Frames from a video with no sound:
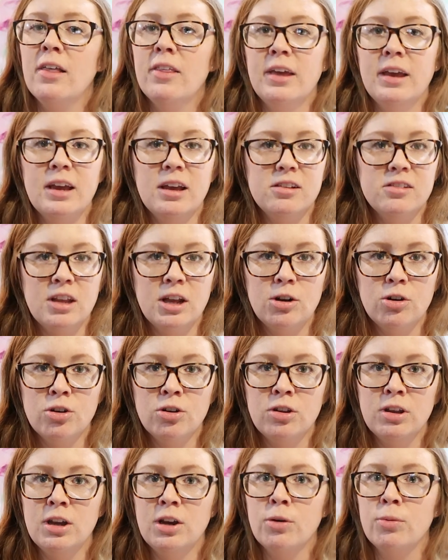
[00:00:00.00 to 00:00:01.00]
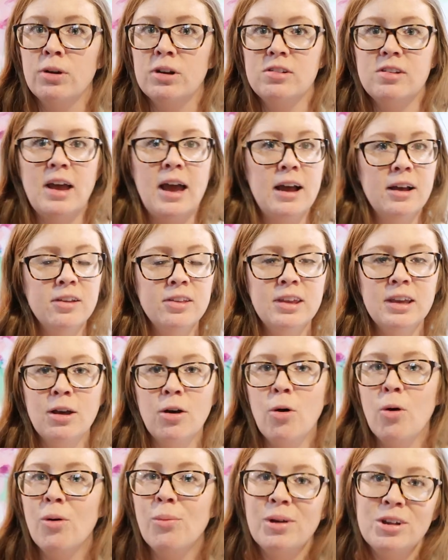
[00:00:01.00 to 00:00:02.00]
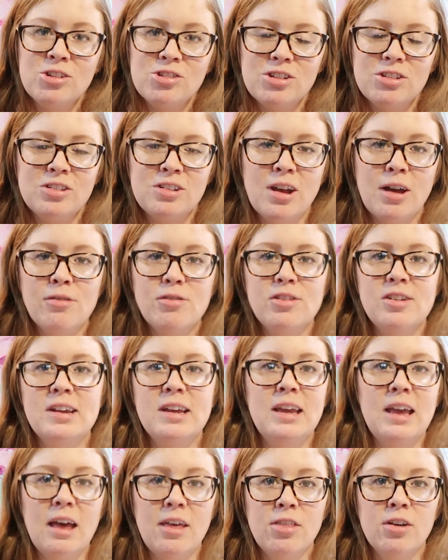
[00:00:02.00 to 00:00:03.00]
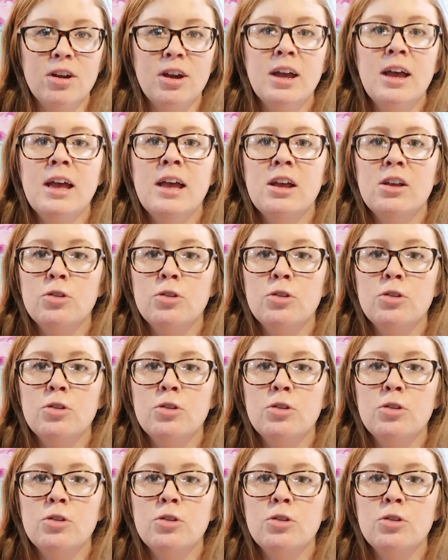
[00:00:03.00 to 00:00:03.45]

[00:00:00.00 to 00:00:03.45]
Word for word: Like I said earlier, we're tackling a whole bunch of stuff together.